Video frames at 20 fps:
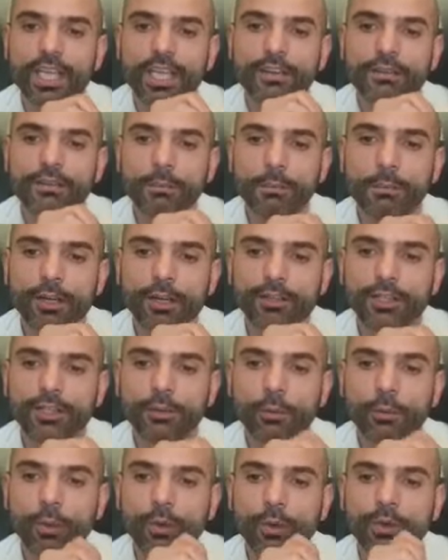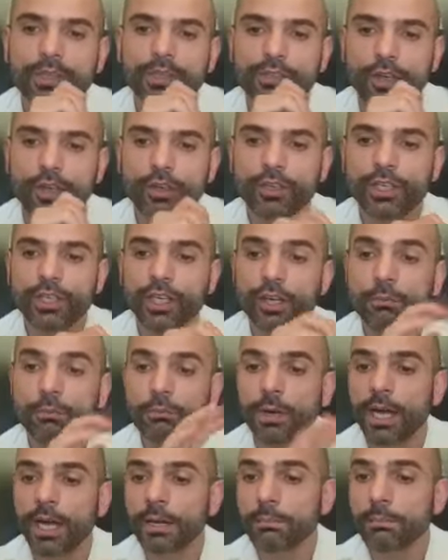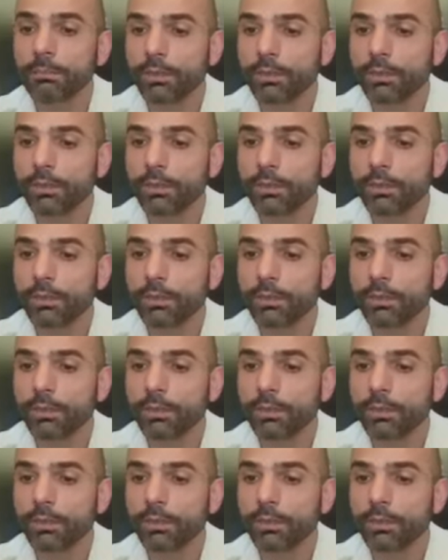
if a boundary wall is only on my